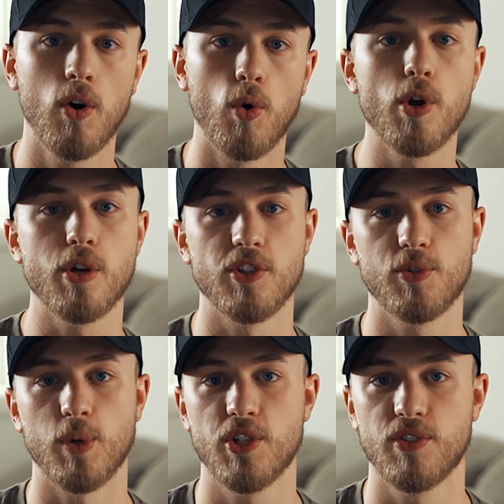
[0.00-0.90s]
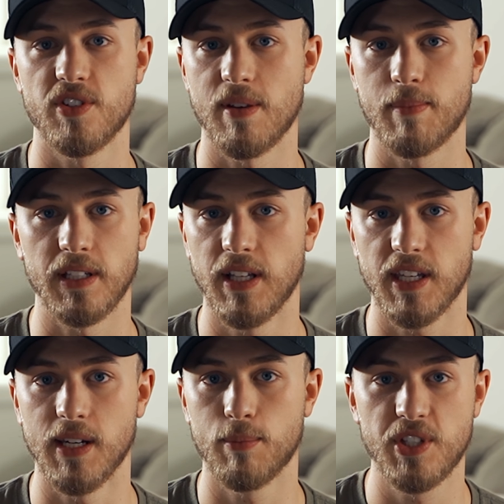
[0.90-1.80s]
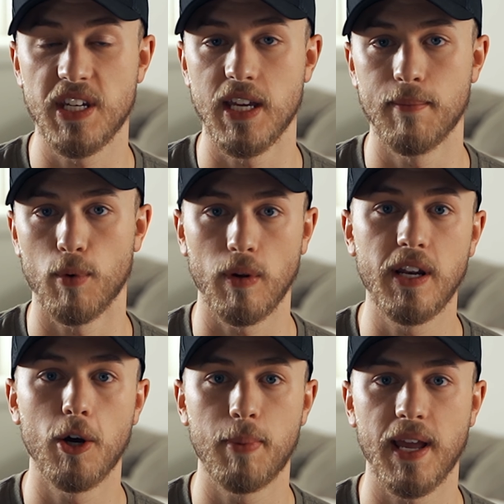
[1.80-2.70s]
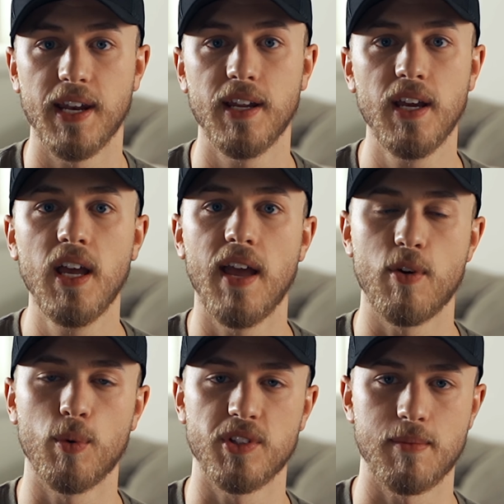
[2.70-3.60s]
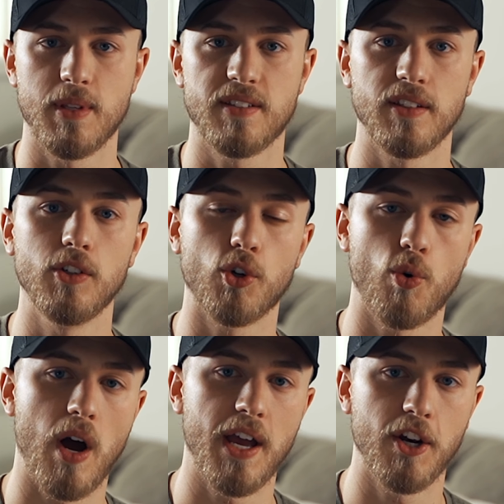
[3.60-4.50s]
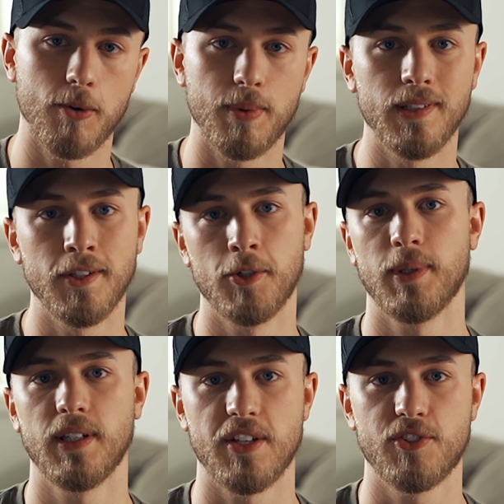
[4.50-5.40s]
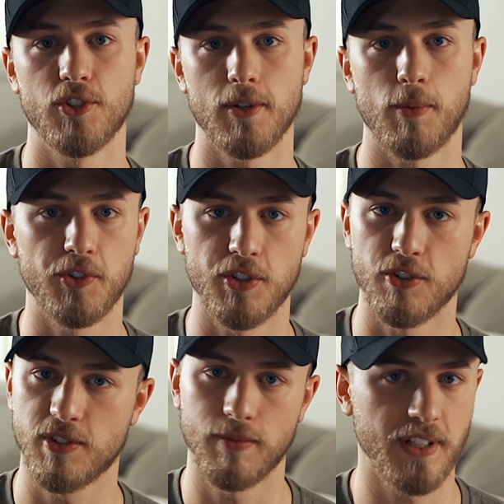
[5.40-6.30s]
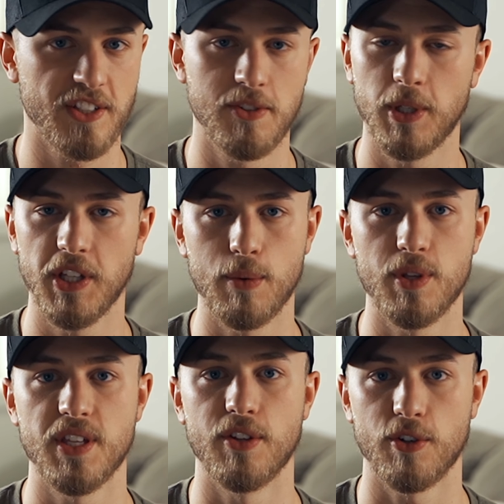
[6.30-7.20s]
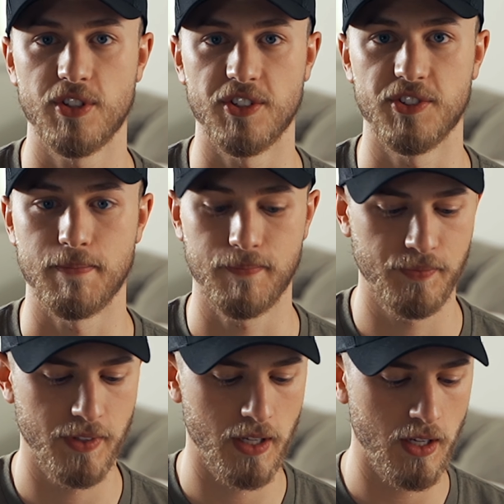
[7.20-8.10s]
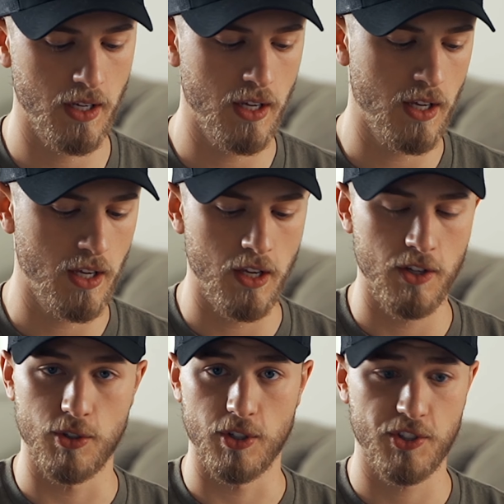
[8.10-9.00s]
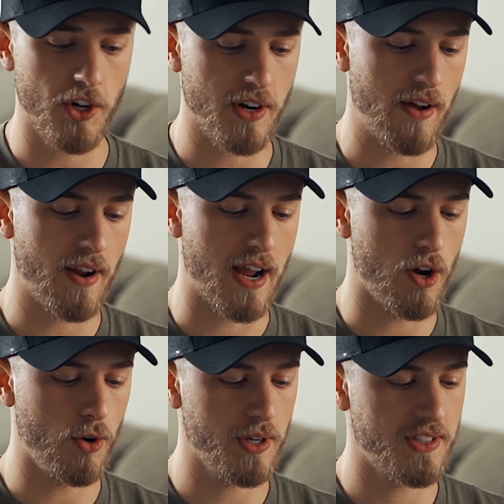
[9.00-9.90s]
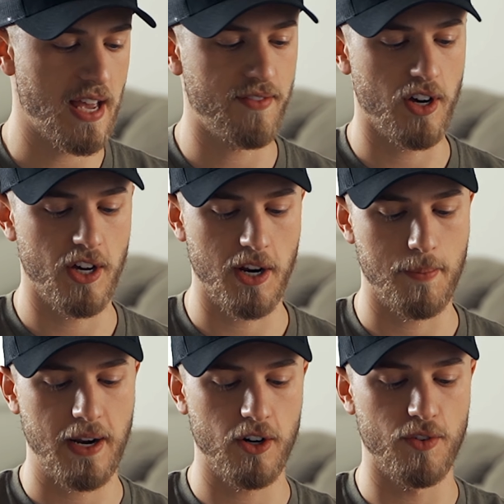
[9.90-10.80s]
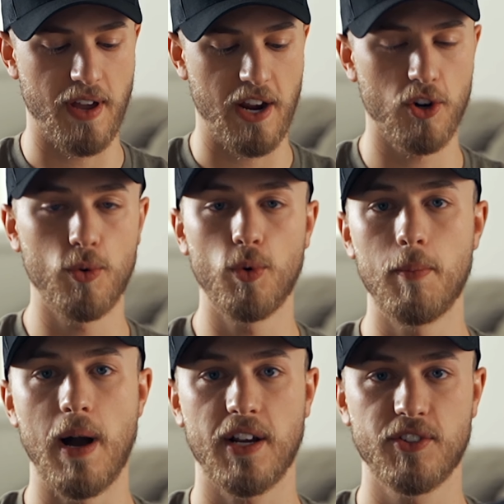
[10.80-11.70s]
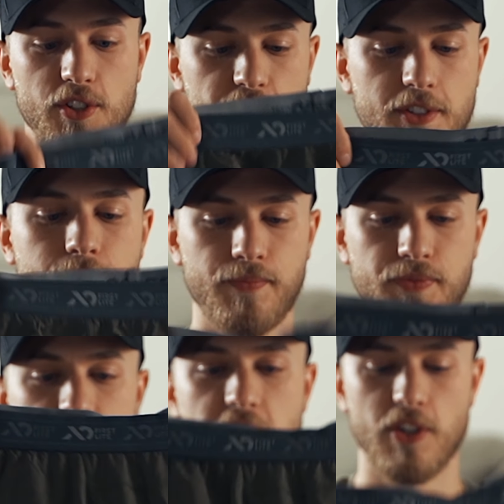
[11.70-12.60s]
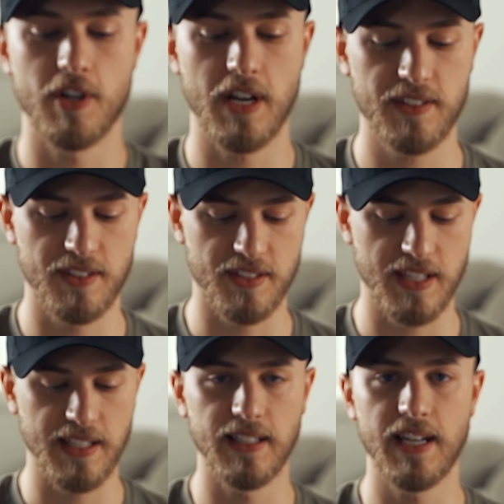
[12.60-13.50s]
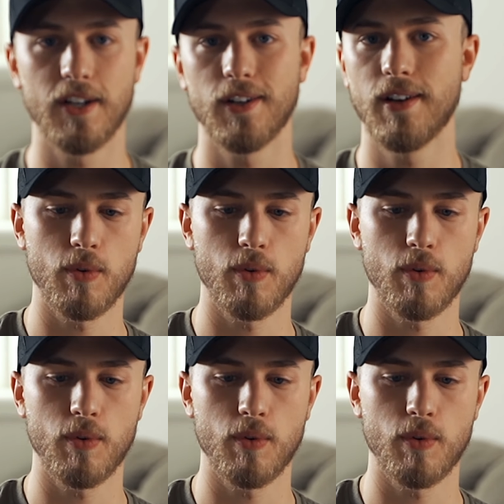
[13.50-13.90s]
or you can switch to something like an obsidian merino pant if you want something that's a little quieter but a little bit less durable. So there's some flexibility within their system. So to start out, I always have on a pair of Aerowool boxers. These are a next to skin layer,